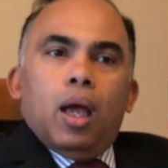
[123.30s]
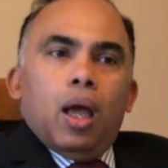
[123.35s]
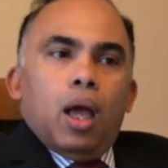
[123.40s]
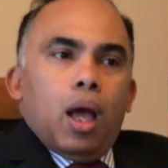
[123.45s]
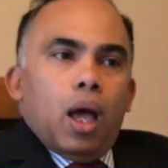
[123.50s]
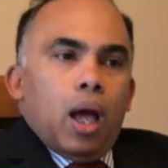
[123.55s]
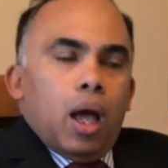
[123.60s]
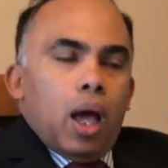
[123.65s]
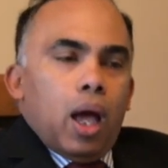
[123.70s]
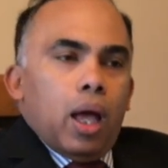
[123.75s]

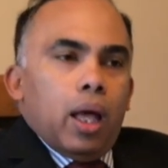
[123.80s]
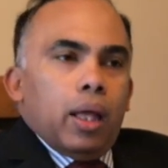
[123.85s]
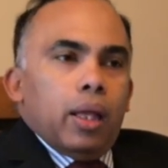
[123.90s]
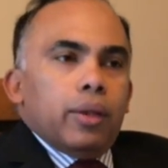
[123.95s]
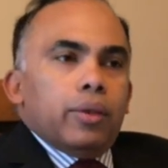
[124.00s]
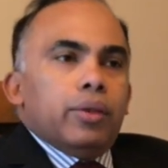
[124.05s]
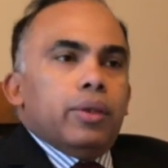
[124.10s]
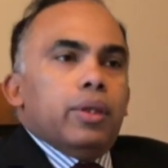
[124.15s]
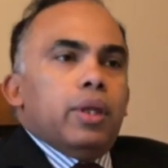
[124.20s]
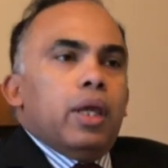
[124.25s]

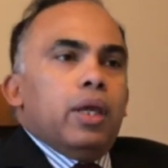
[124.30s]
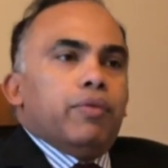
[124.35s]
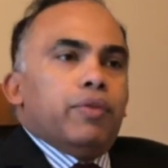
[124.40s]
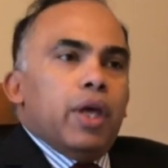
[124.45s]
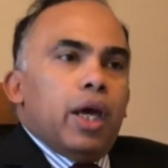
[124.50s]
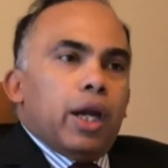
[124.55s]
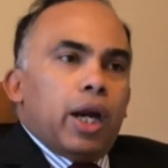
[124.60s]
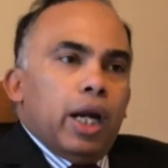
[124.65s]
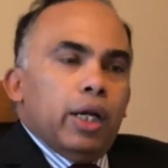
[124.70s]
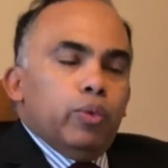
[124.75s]
If
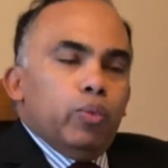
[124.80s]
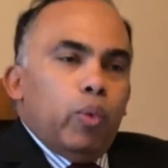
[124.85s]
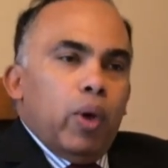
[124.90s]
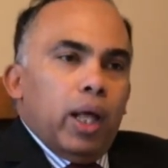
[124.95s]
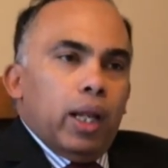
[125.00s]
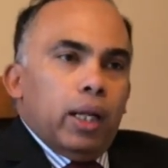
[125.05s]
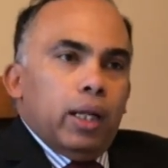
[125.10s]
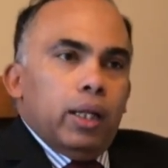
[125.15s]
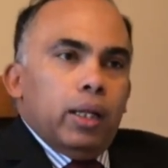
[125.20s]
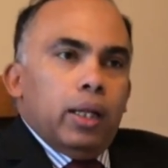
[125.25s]
they are
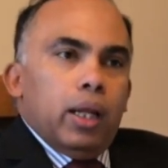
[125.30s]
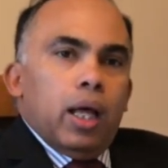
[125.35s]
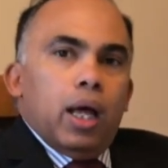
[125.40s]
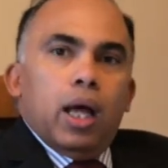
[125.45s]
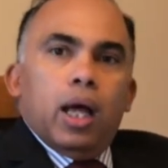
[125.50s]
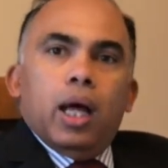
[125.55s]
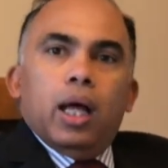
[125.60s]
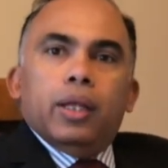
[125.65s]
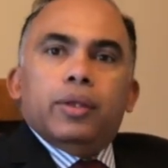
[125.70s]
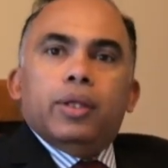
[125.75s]

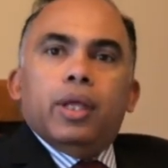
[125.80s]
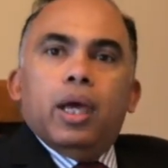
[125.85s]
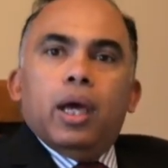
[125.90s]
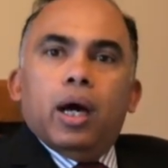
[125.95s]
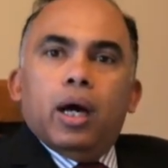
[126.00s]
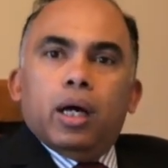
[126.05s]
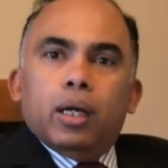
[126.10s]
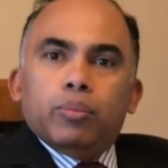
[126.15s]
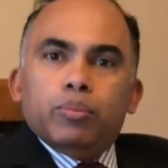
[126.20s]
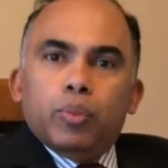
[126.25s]
unwell, they
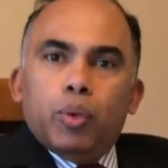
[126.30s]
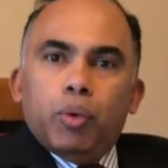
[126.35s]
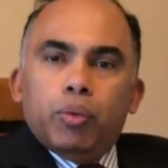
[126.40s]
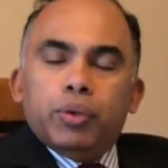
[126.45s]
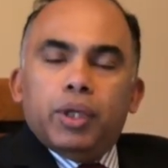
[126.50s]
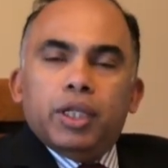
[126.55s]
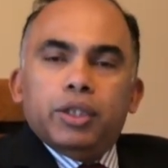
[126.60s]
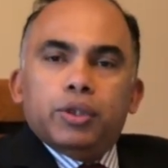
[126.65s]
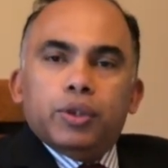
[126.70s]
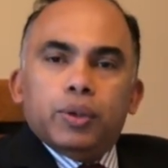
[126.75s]
are
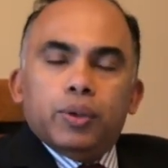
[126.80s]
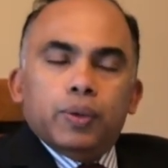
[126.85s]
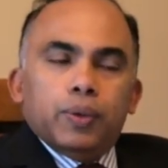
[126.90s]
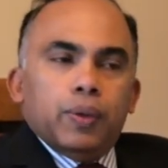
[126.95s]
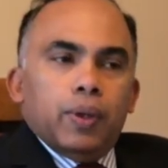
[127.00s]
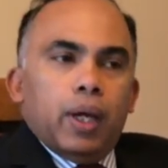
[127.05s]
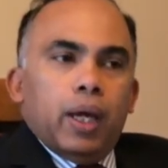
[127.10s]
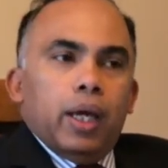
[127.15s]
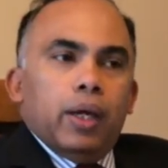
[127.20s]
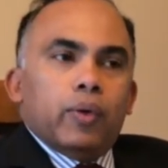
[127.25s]
moved
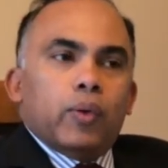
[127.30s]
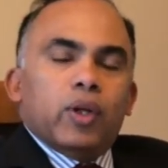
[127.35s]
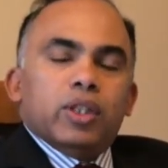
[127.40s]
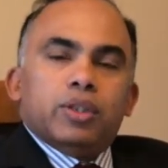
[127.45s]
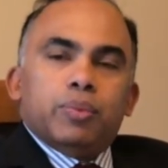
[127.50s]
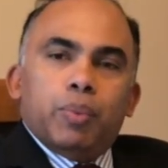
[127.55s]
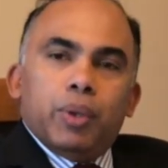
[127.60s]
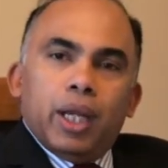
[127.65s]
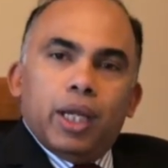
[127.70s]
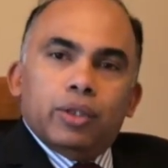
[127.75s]
into a
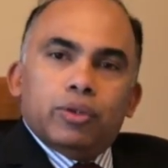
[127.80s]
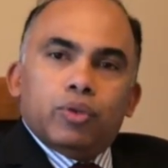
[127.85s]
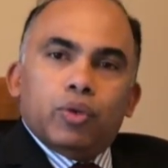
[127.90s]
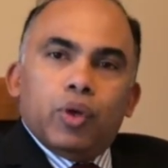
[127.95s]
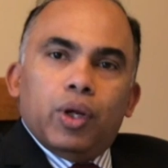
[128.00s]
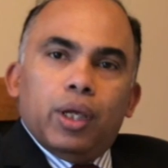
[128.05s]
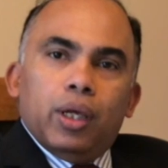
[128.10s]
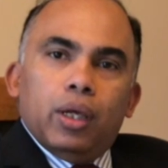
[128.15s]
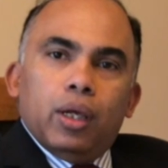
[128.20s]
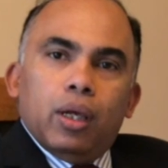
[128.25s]

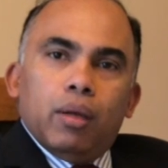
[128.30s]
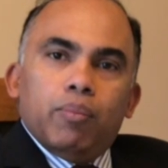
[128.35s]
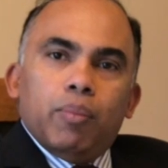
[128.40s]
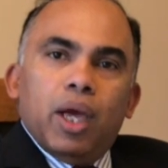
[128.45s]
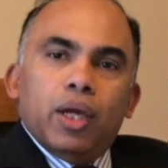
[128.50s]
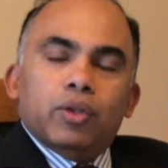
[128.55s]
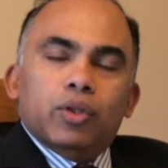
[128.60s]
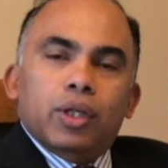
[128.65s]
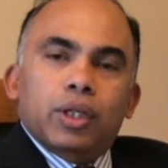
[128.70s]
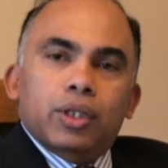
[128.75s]
respiratory
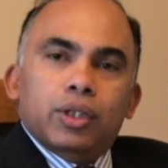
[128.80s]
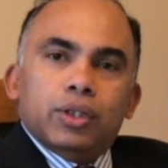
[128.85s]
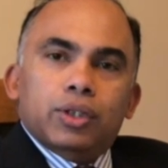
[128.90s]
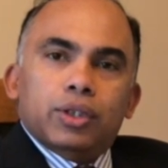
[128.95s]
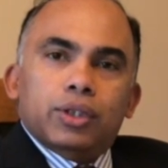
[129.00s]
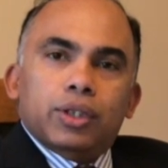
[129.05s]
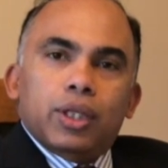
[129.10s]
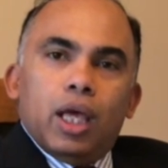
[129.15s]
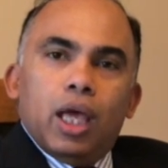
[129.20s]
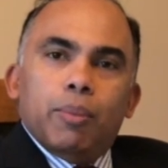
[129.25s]

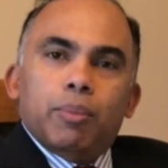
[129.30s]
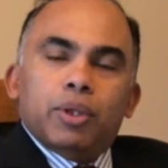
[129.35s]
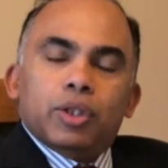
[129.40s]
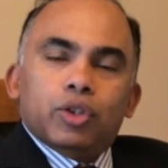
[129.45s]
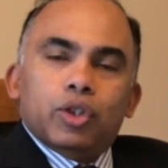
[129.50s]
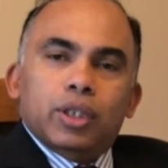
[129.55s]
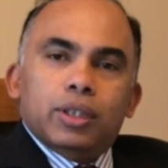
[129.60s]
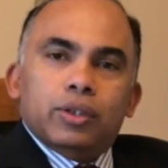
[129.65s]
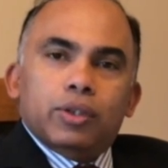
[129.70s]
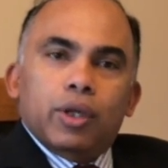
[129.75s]
measures
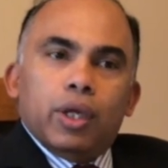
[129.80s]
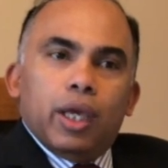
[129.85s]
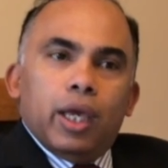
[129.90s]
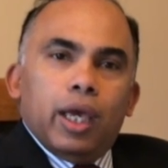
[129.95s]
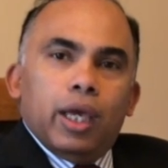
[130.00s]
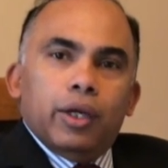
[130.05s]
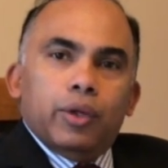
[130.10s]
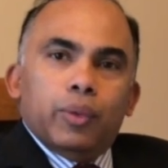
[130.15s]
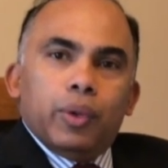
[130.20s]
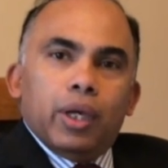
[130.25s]

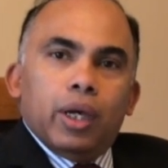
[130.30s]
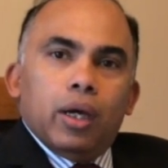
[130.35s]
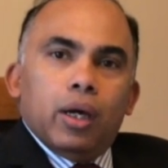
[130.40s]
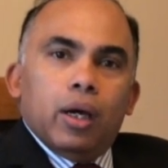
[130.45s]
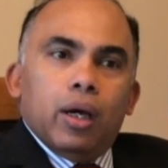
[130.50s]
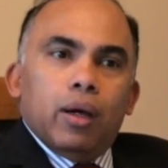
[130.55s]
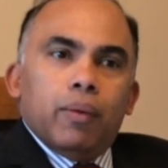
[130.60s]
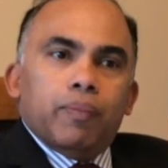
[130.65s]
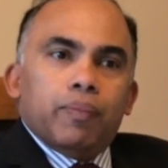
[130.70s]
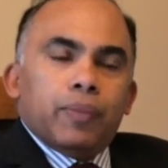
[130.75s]
emergency
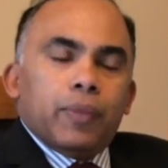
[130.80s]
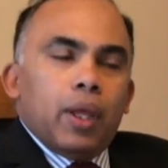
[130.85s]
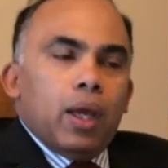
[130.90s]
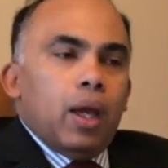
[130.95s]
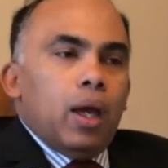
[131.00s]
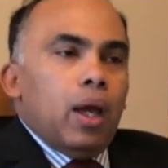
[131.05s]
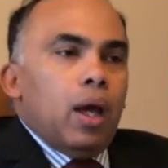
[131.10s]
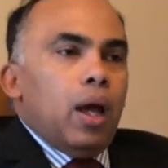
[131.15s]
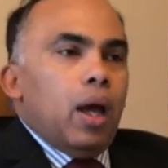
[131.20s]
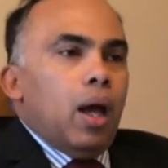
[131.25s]
area
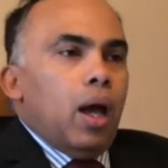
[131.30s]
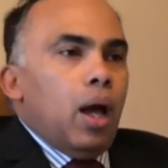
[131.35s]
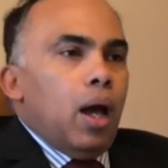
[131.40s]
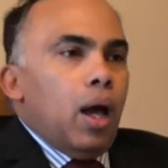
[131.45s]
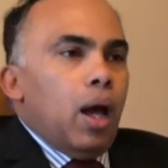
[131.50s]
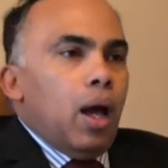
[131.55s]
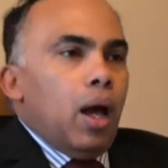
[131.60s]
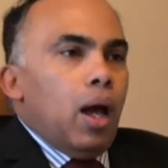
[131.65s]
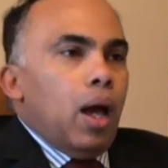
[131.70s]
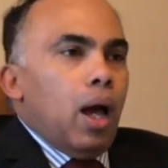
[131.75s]

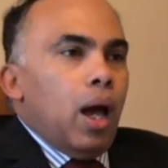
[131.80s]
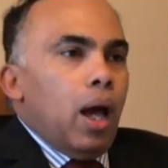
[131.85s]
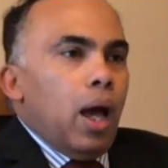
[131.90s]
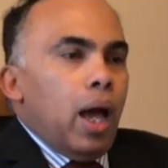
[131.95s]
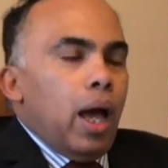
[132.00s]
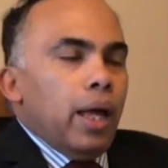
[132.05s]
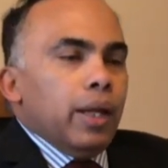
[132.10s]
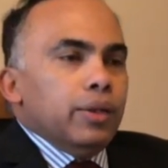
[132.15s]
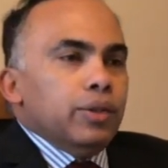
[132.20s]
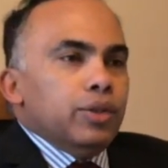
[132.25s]

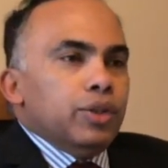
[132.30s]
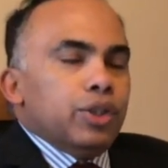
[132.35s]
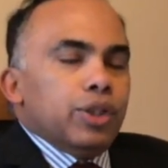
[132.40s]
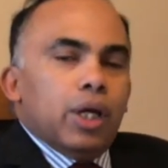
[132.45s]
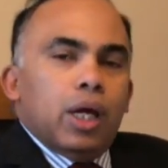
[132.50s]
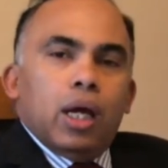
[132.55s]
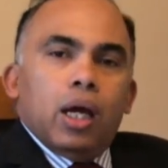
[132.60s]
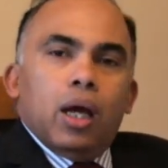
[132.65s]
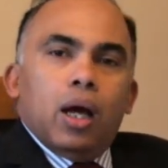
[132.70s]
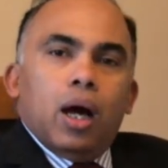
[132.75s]

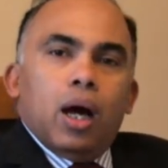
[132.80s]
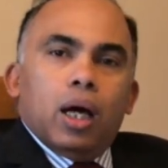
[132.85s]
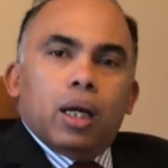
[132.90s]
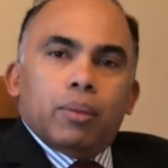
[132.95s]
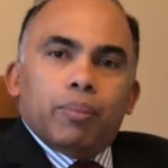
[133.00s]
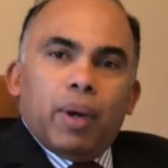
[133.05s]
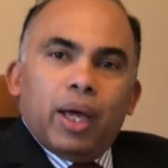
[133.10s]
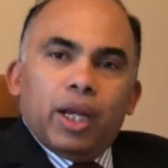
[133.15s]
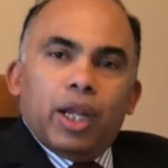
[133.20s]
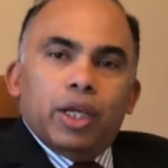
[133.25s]
and
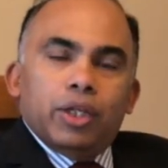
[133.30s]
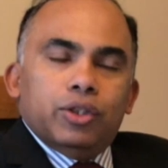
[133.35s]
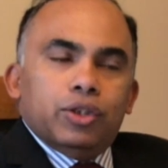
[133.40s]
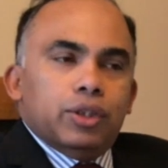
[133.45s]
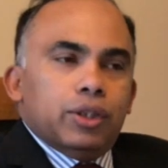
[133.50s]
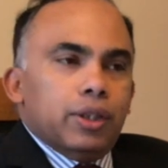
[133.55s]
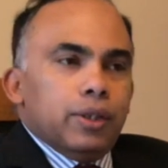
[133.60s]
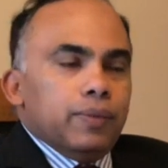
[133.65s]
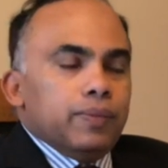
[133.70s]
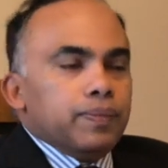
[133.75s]
are
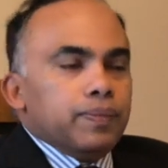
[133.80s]
managed.